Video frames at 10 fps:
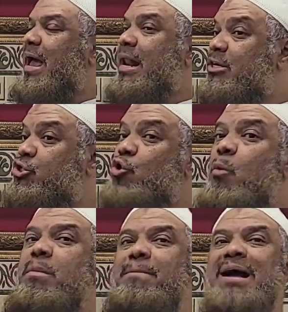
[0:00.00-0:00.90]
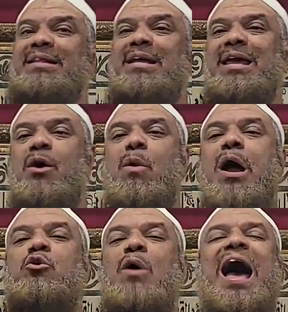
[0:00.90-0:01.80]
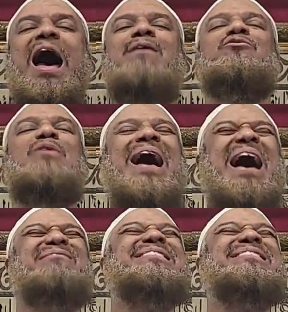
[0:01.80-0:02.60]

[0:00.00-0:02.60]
And I showed me back then, Yahwan, you have to have